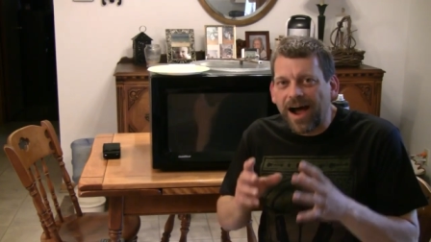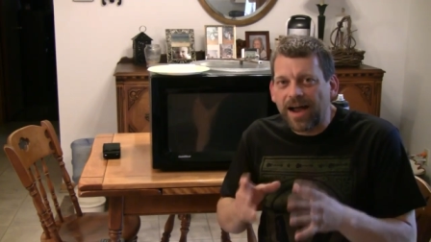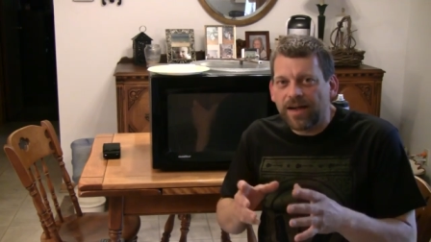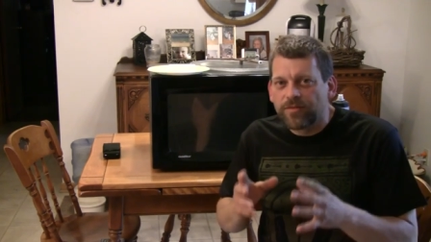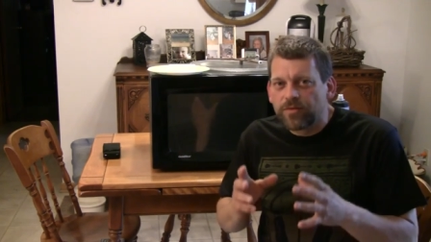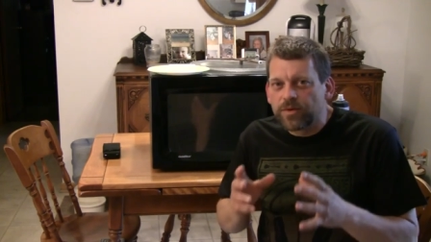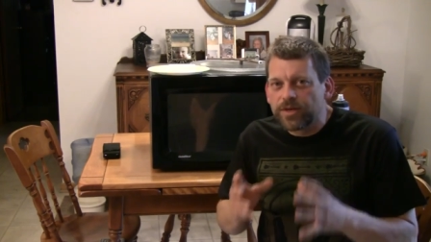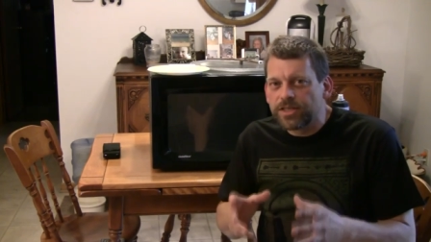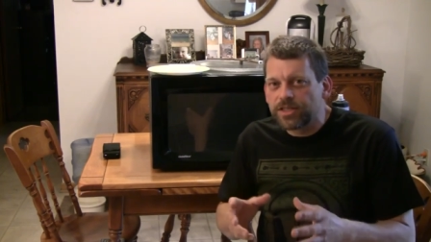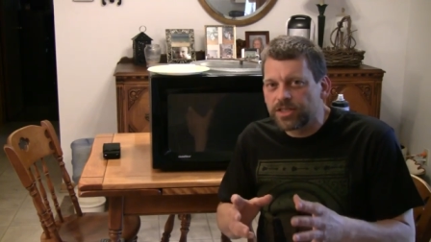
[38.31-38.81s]

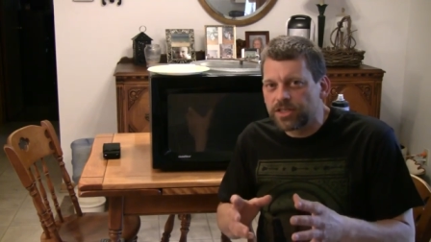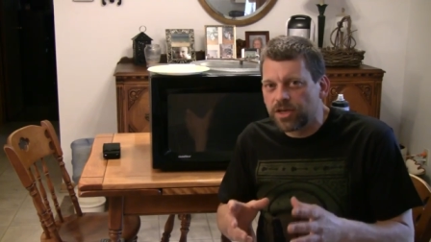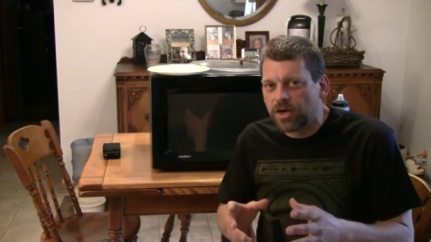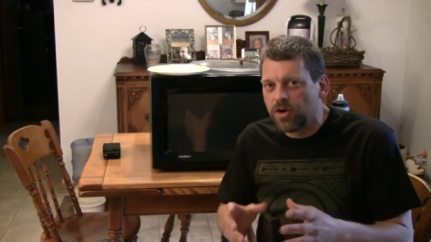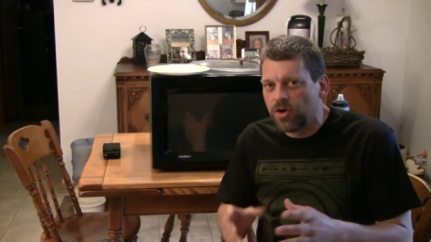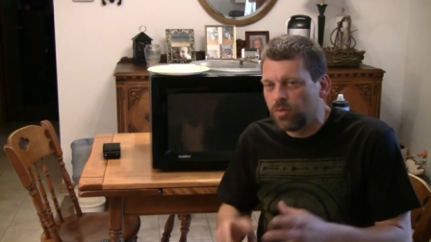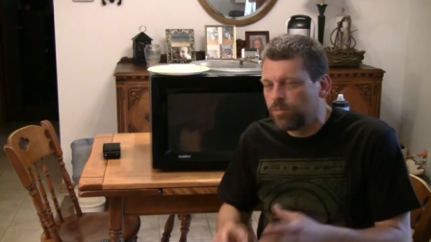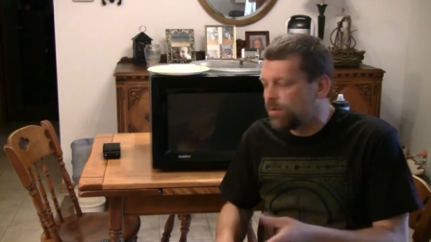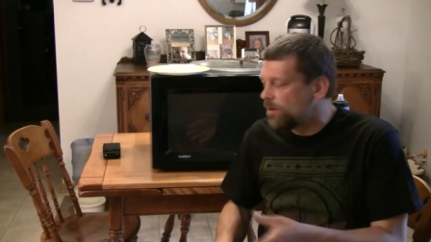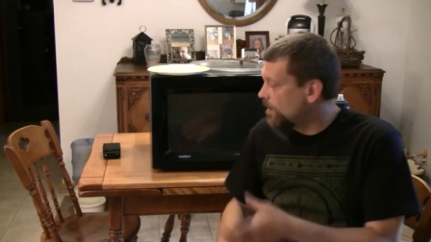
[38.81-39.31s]
Ivory
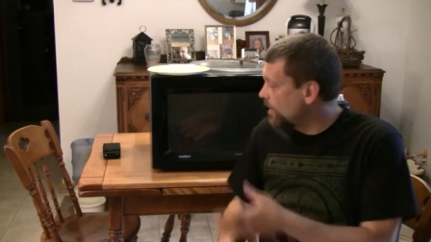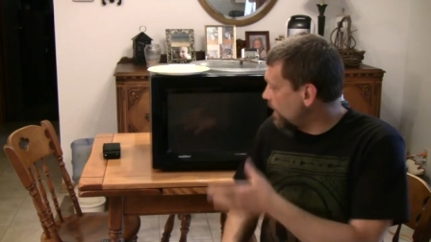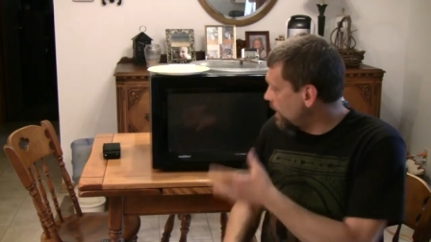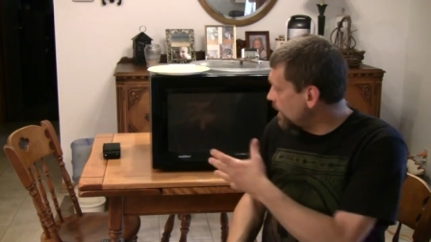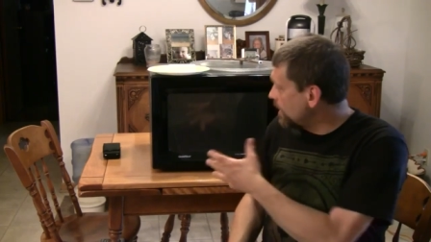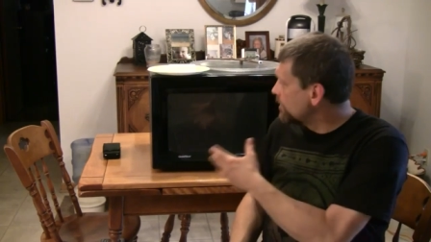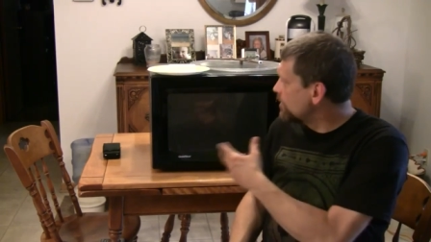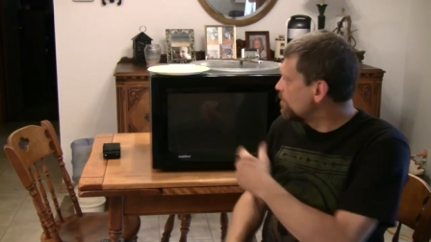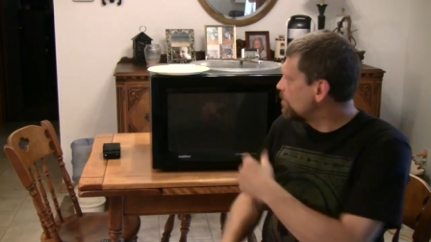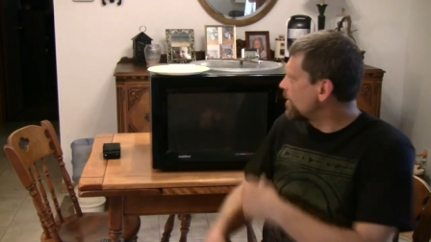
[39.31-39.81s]
soap
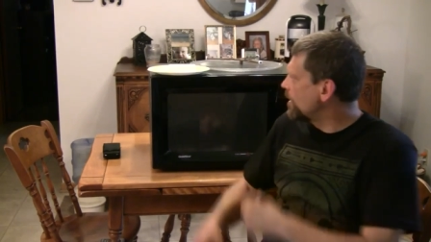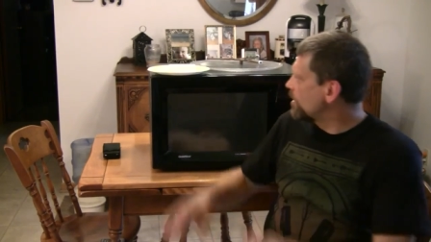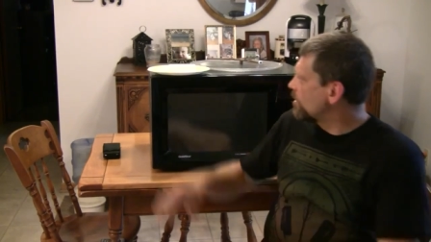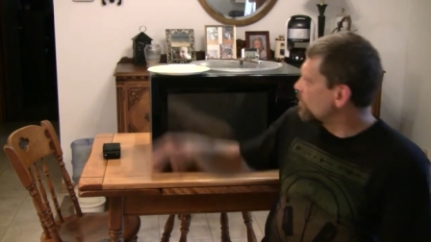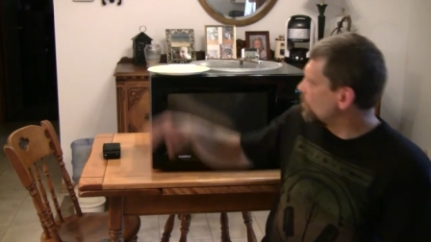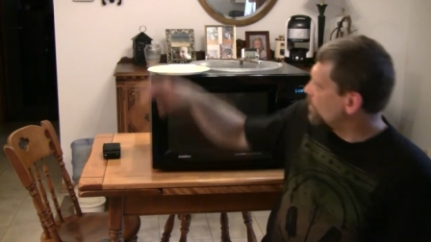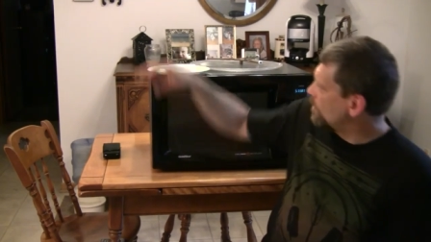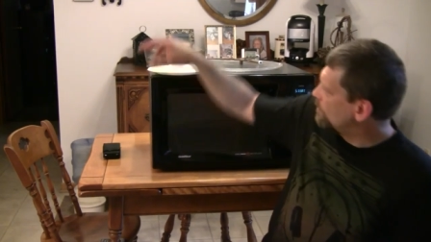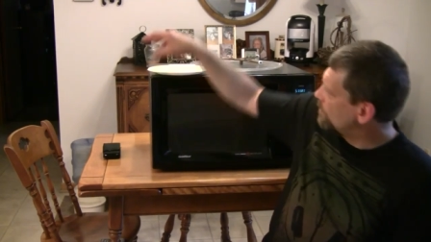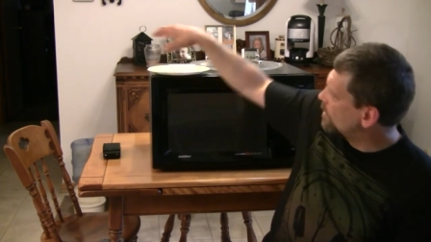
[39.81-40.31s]
and a
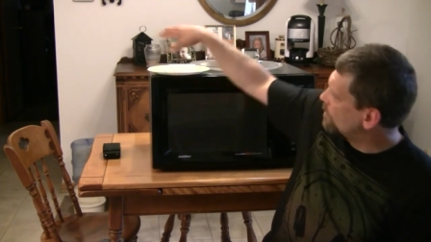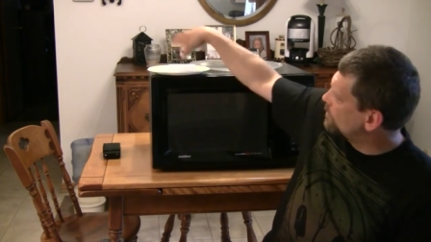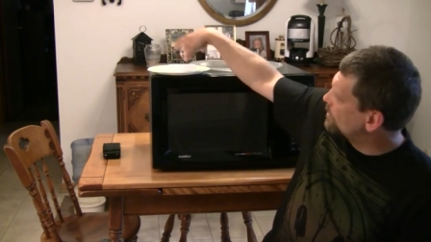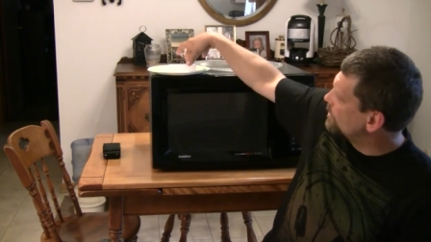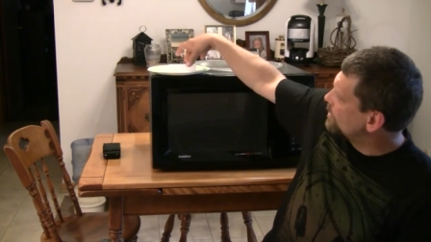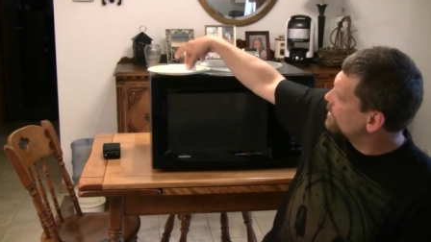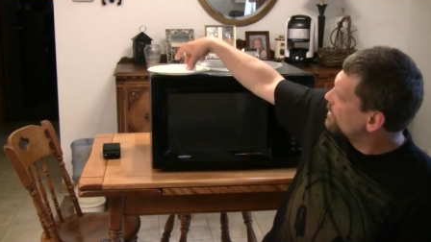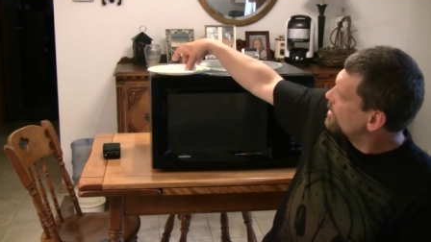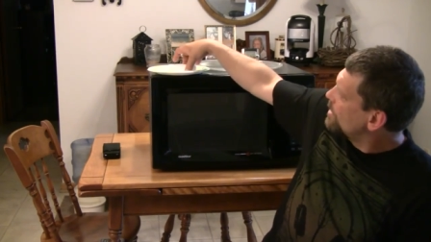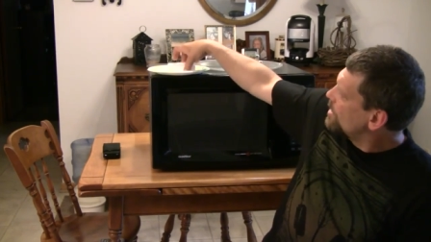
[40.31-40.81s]
microwave
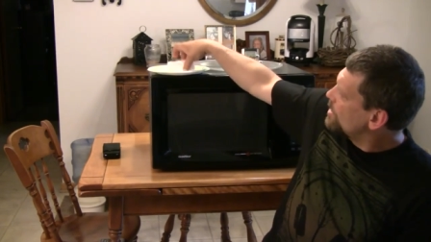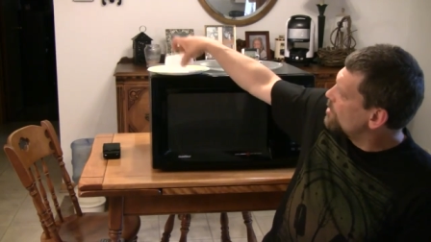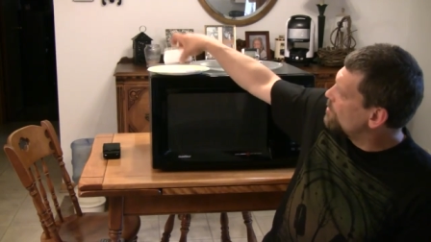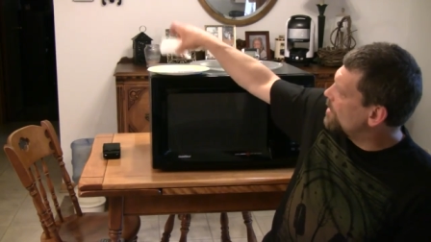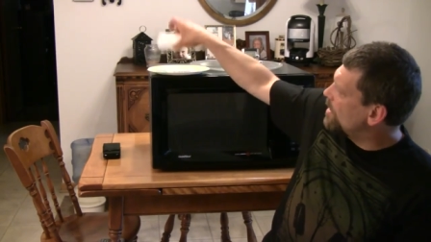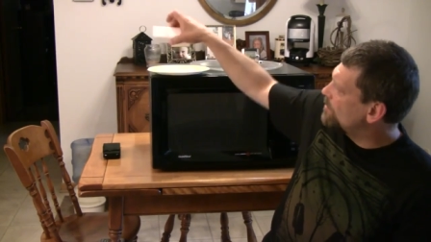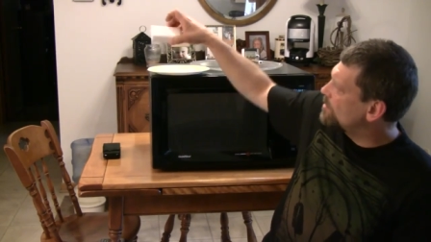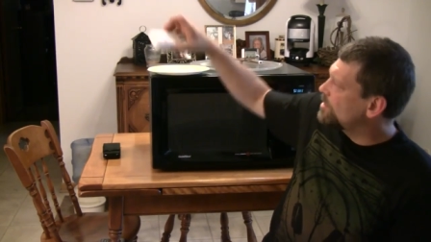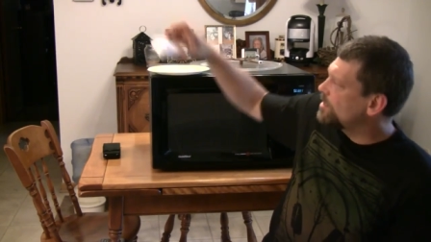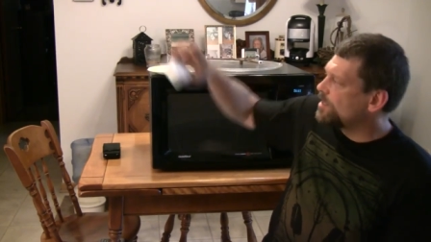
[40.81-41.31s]
oven. You
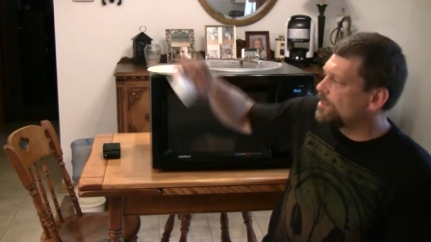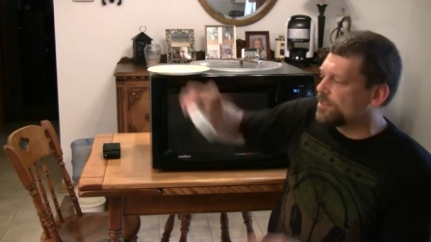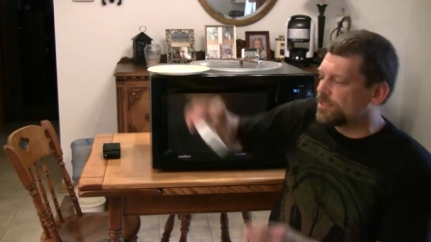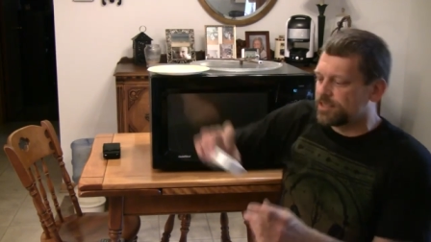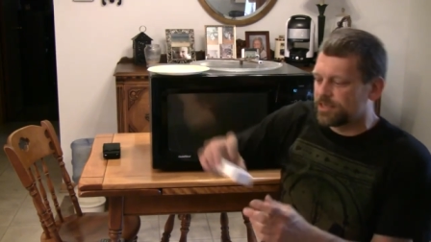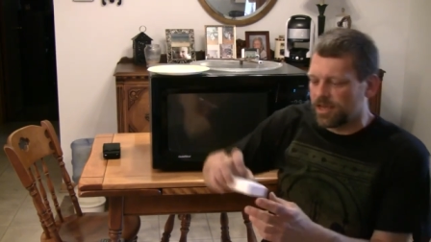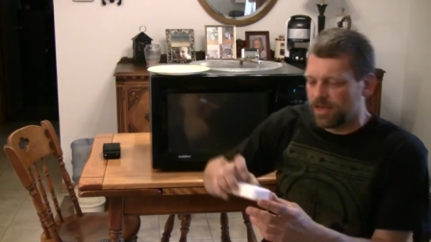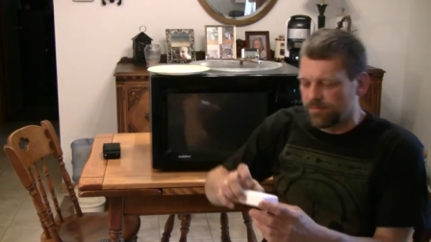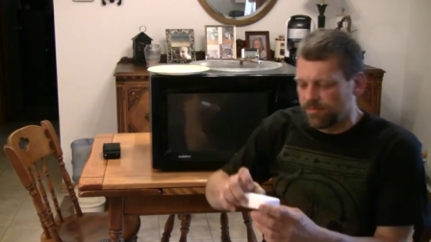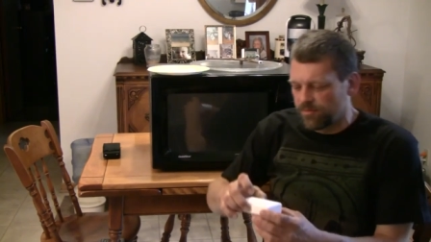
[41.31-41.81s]
may have seen
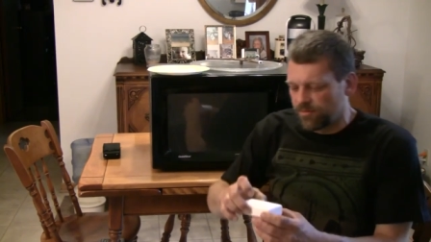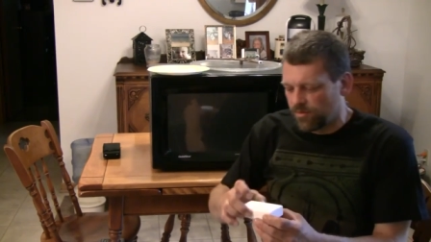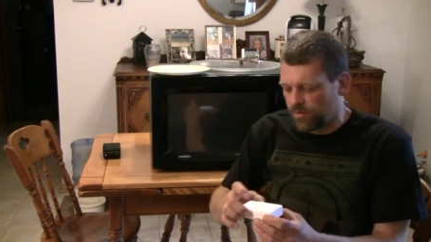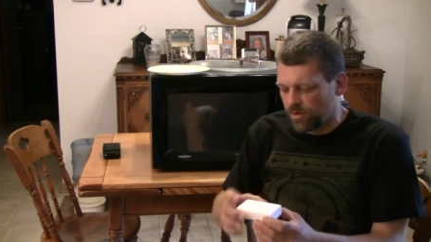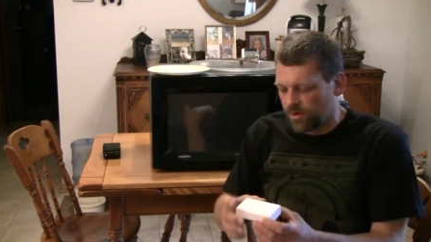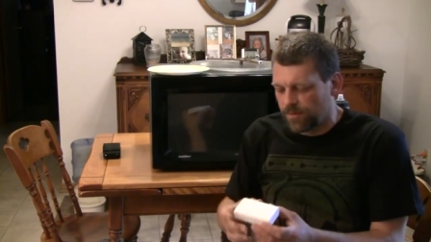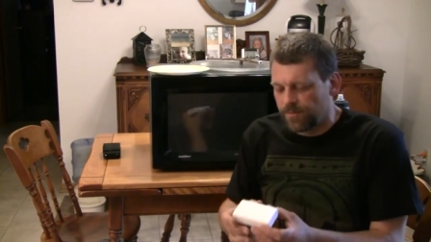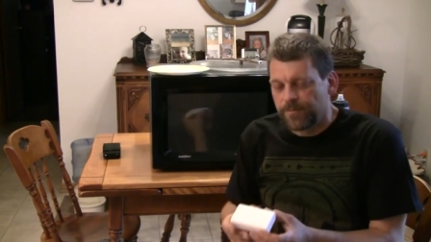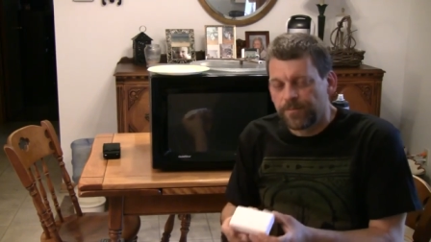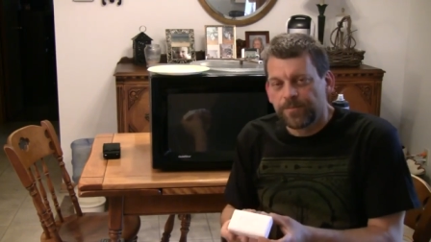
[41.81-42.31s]
this done
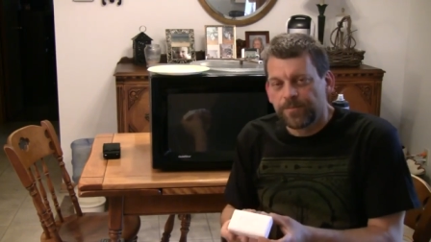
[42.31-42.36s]
before.